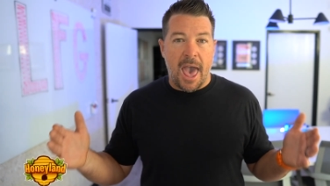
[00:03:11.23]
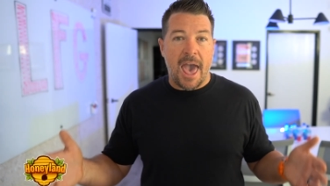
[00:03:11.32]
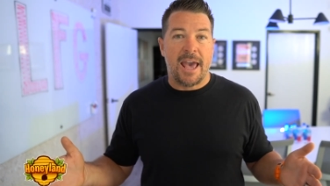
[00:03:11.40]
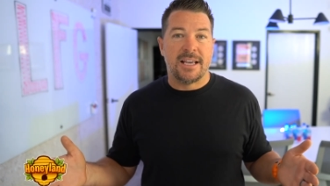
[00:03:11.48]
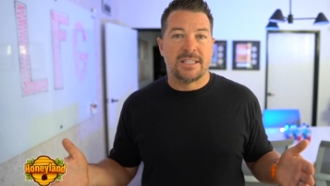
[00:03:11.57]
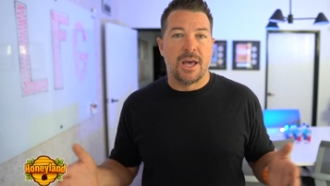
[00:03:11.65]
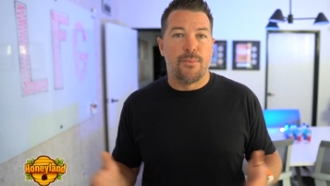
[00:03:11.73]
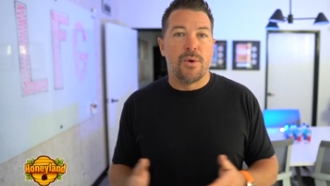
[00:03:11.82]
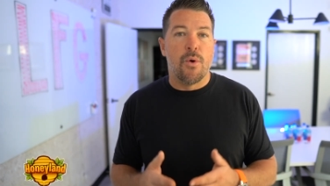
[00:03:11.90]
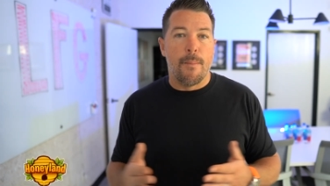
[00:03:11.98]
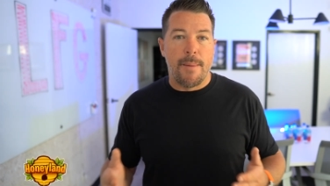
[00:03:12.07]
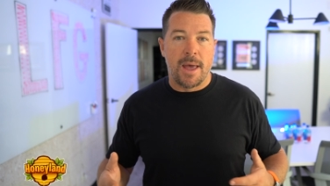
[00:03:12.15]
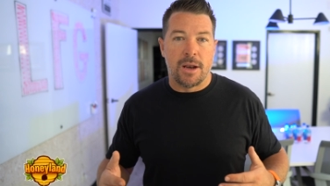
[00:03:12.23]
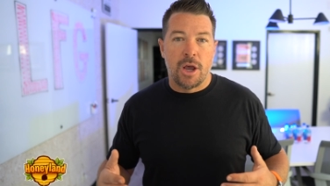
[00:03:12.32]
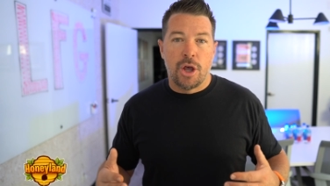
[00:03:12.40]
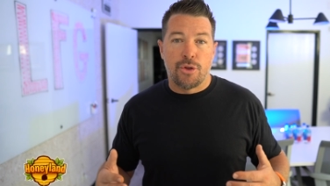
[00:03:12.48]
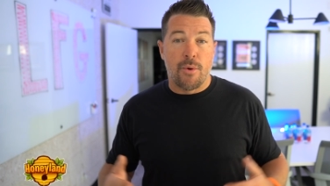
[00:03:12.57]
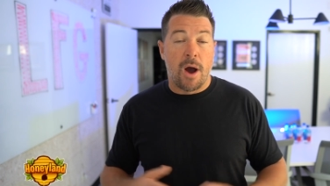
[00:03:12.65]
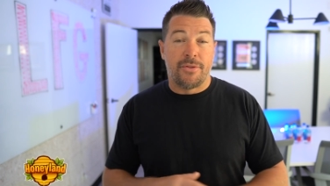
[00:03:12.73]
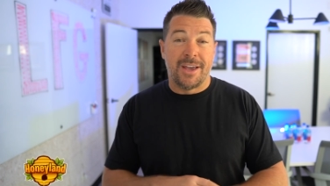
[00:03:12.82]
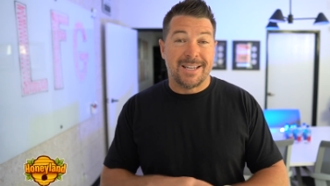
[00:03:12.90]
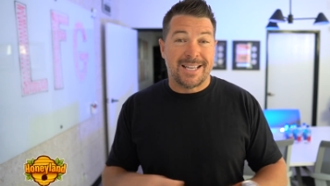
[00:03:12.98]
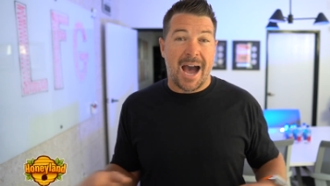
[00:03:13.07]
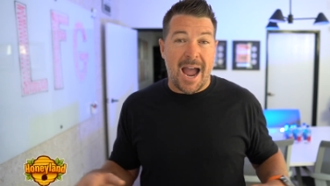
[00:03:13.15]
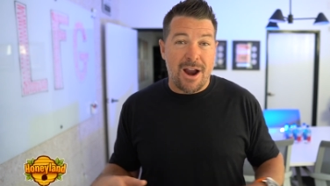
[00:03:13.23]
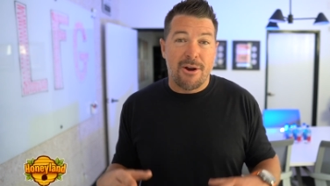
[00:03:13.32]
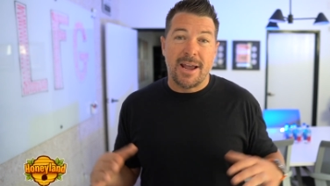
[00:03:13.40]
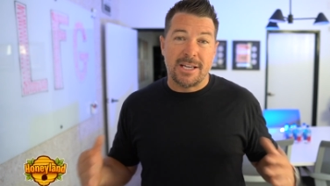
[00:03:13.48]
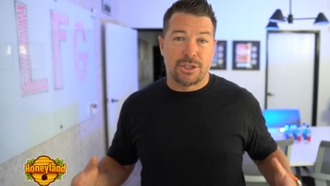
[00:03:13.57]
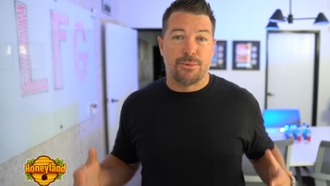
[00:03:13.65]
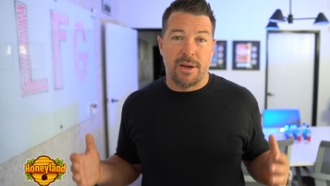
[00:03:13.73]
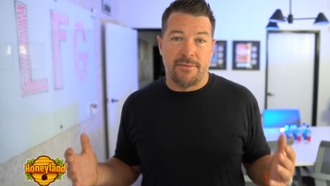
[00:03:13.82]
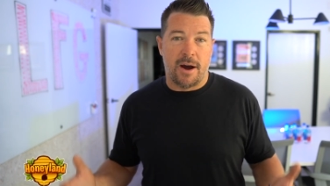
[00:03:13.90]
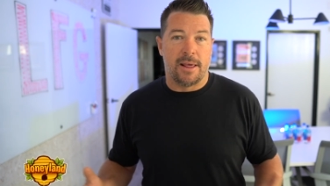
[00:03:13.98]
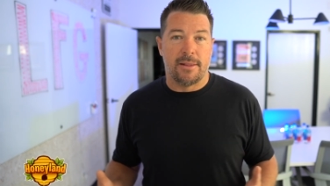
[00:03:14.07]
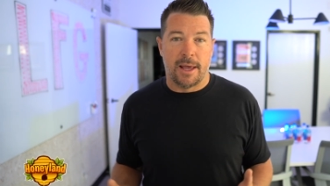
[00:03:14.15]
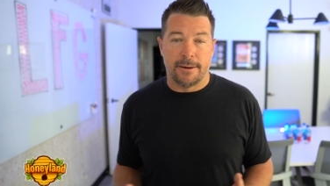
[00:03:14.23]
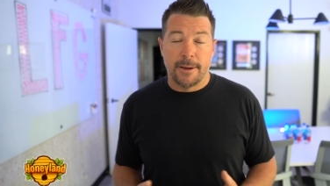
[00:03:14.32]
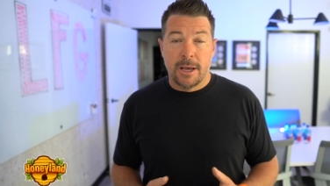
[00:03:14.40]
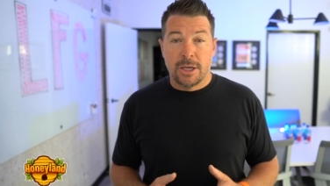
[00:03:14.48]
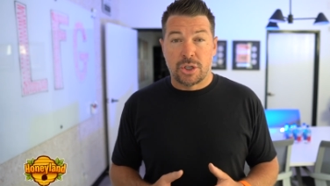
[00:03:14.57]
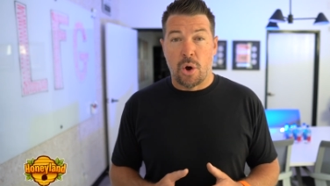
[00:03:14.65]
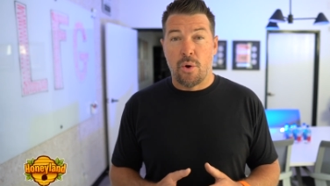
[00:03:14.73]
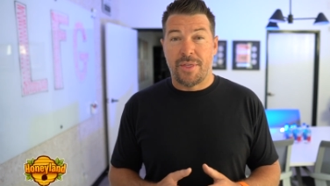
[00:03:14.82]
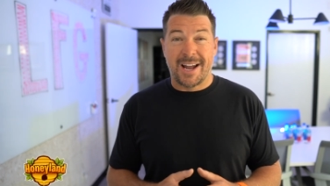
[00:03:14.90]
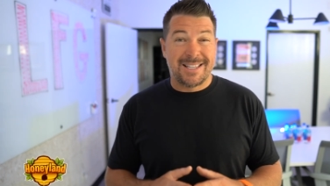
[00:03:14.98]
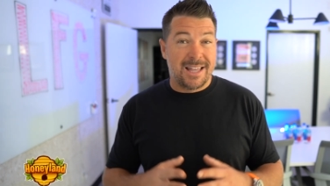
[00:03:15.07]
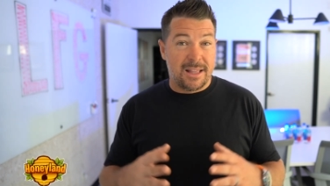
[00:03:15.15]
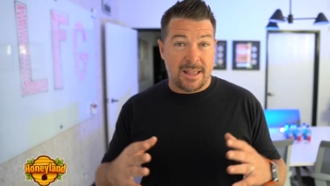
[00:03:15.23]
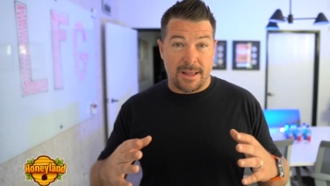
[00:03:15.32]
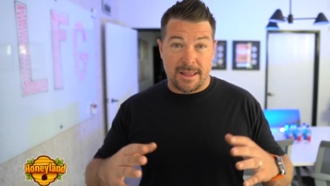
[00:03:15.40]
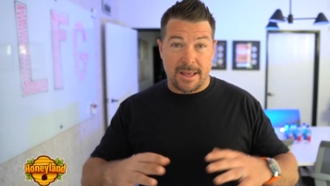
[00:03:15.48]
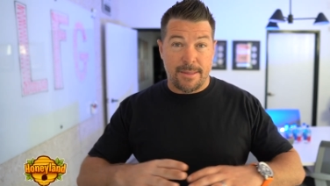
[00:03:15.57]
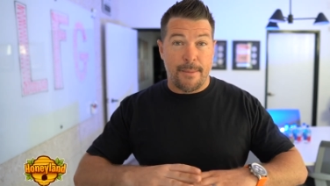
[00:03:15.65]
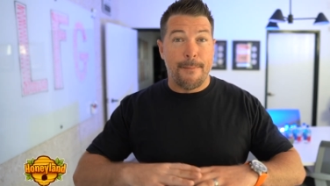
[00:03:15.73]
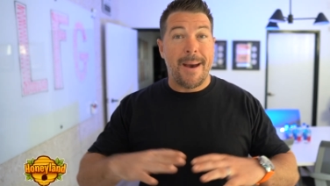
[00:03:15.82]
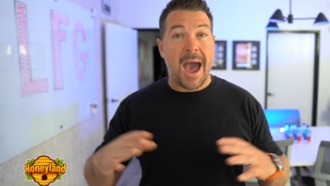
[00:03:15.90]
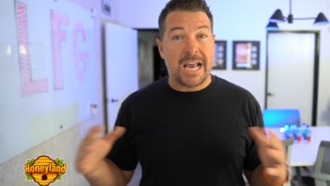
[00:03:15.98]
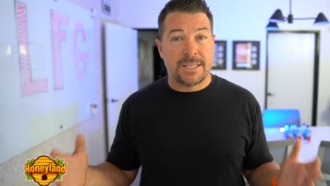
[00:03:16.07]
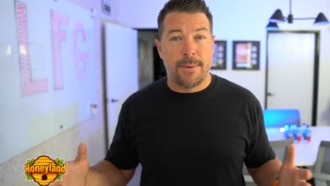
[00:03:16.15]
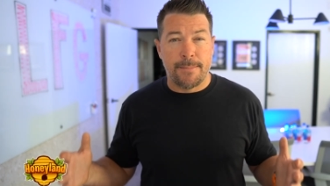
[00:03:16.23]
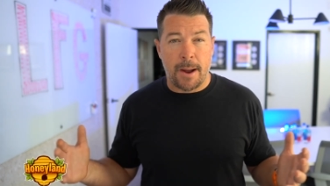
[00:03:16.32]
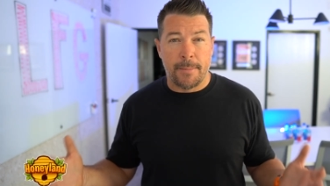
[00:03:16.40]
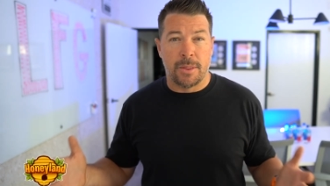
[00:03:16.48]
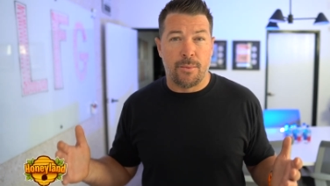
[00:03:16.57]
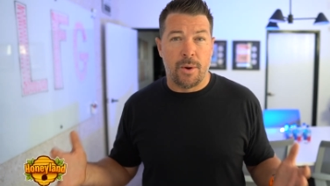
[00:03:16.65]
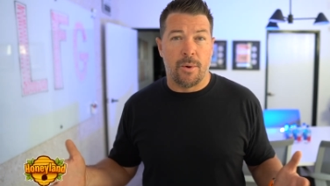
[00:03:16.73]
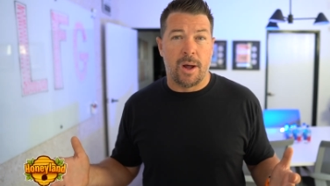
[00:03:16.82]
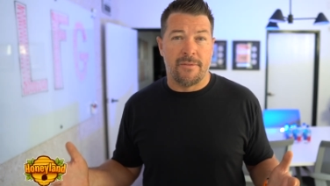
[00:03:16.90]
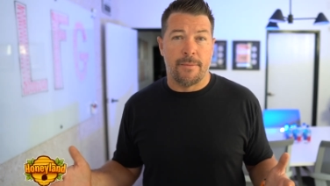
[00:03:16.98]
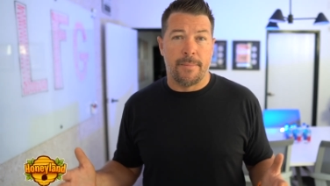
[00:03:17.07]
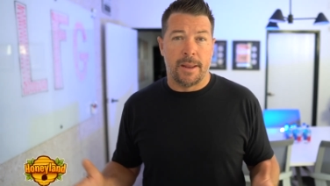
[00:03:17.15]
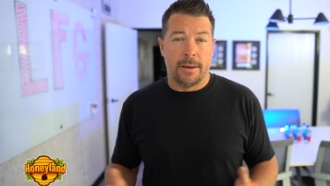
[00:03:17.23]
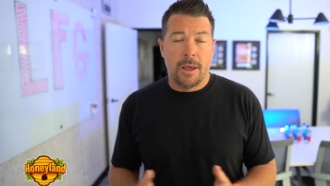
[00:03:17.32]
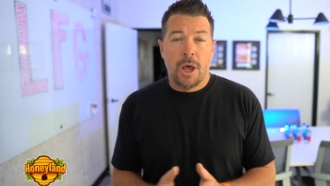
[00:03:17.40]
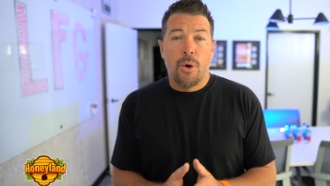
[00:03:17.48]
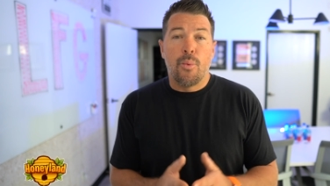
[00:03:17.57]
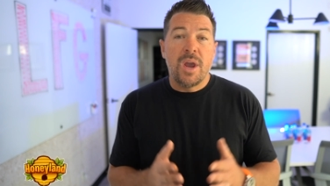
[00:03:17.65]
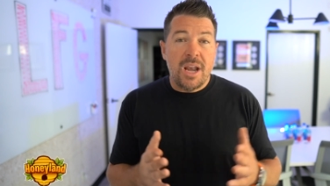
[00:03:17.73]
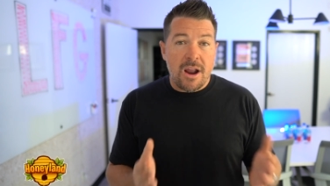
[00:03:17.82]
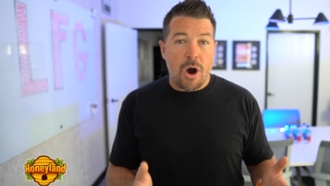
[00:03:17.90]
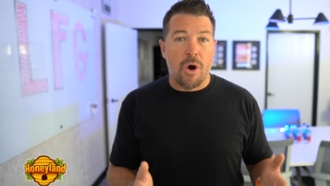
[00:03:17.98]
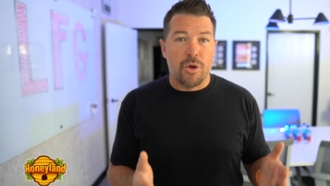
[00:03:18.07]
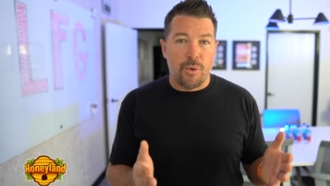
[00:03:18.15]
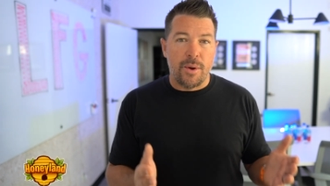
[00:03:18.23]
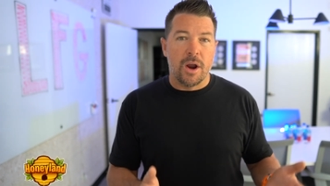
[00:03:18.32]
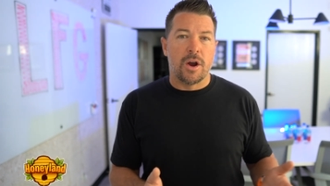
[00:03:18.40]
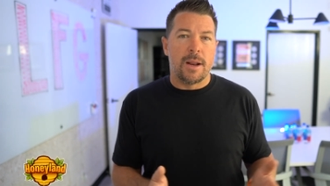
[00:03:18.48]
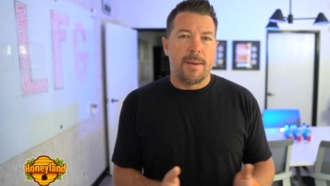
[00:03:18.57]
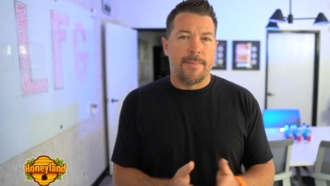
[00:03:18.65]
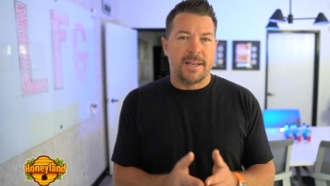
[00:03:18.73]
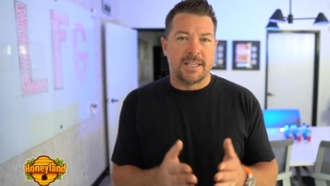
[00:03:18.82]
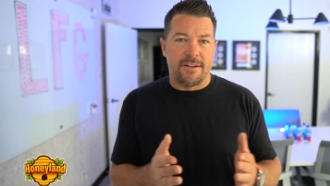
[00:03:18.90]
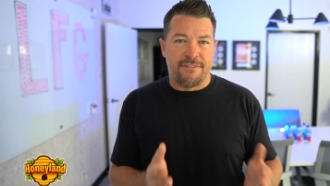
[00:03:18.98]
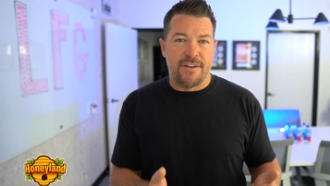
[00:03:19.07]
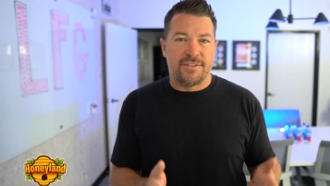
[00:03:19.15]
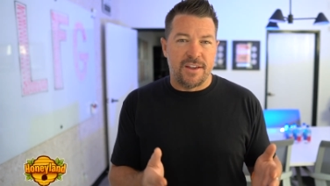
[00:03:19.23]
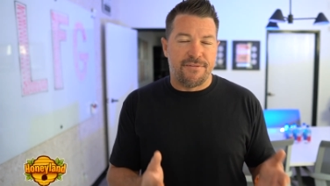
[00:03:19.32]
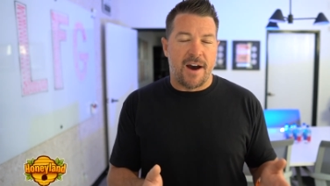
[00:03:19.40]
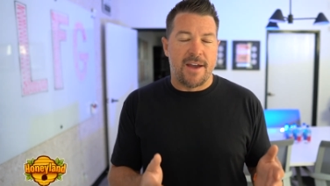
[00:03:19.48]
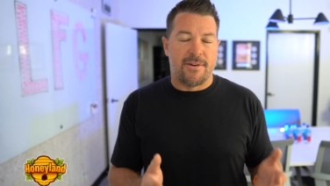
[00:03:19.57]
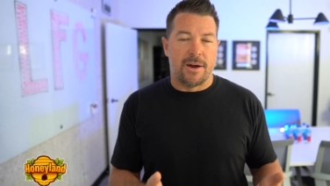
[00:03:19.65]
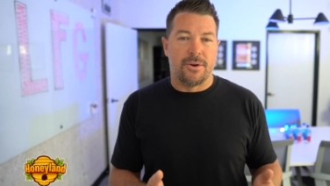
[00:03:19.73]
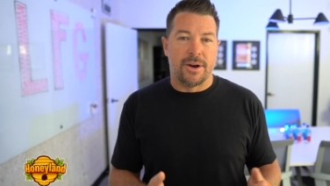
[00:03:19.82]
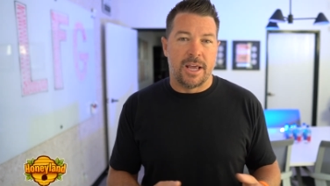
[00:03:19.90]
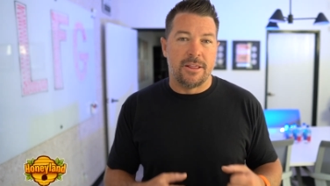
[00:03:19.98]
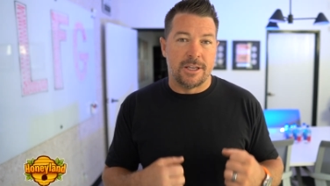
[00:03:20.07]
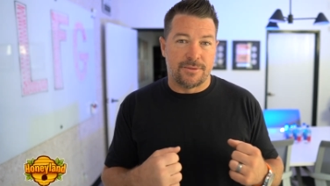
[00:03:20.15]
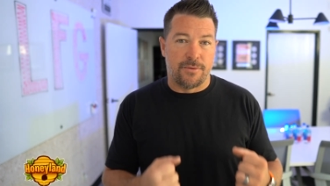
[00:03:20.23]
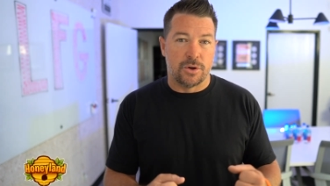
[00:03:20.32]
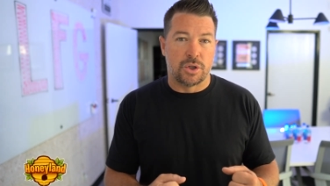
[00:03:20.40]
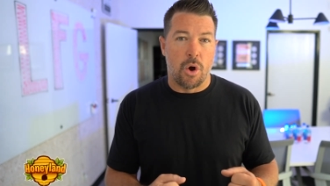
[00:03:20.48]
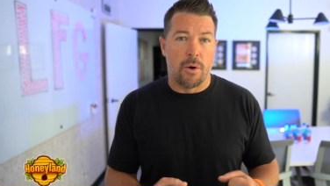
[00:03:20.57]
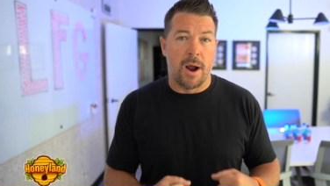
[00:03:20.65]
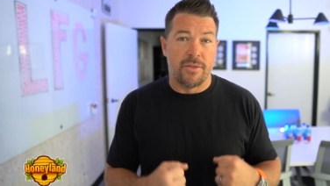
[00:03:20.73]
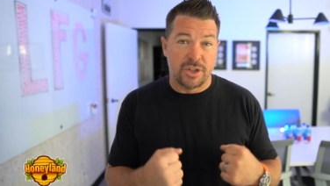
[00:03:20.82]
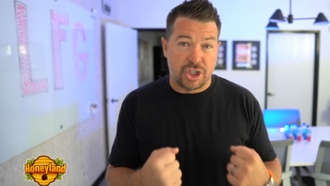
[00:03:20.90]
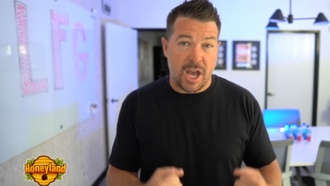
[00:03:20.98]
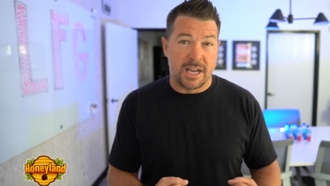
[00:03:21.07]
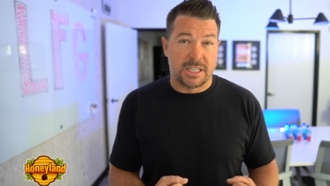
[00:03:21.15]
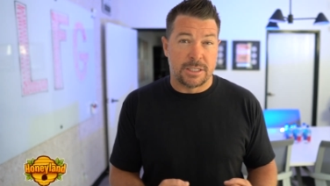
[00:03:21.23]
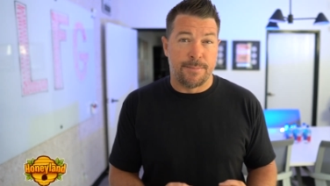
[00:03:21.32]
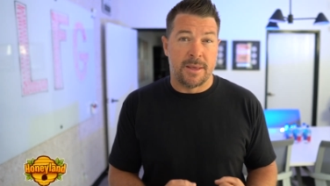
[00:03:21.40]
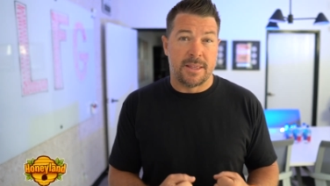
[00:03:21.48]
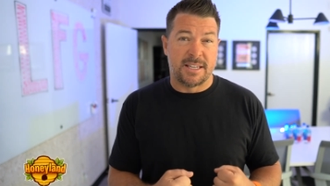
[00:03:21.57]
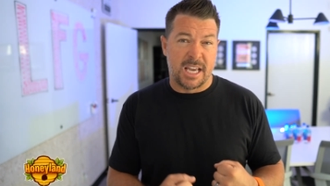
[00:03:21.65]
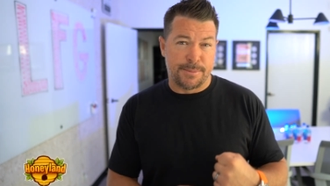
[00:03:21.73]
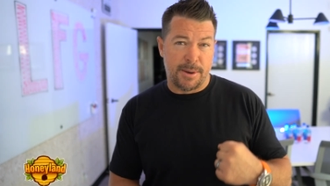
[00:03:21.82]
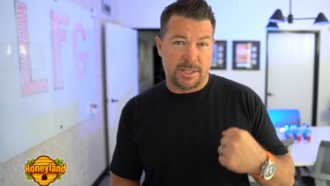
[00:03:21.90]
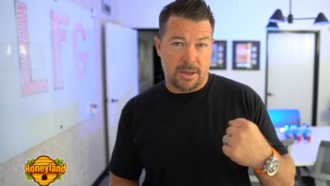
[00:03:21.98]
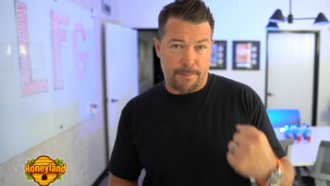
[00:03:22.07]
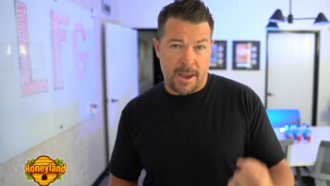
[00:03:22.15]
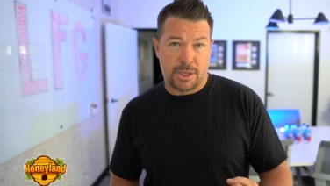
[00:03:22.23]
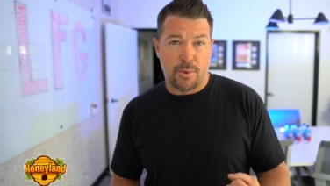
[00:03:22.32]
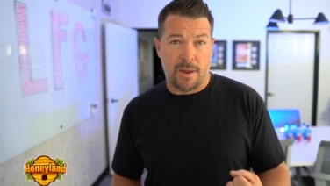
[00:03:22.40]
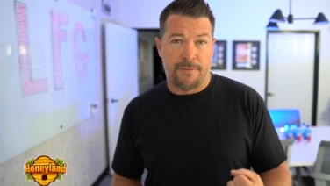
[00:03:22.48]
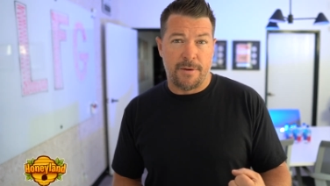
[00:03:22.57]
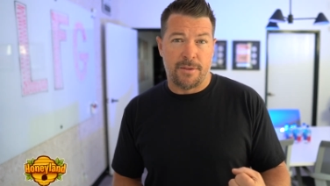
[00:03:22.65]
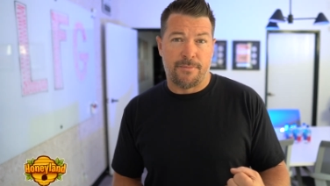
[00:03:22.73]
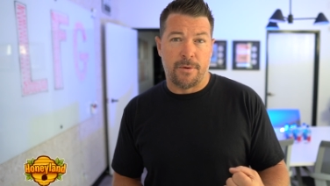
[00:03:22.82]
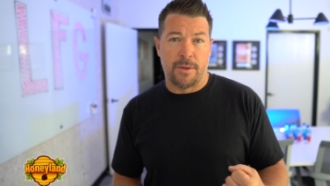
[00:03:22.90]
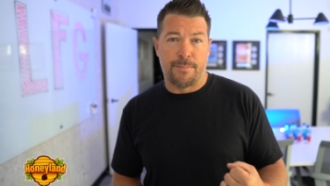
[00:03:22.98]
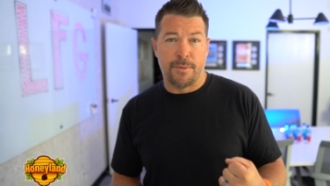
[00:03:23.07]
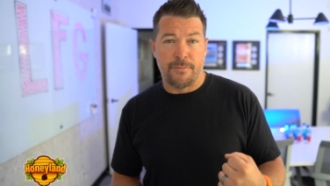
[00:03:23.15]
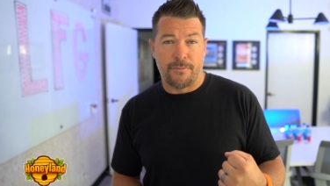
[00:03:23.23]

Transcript: eggs that we will mint throughout the entire history of Honeyland. So that's the maximum number that we will ever mint. We know that we are gonna be minting 5,500 in this first go around, this Genesis mint that takes place on May 25th for the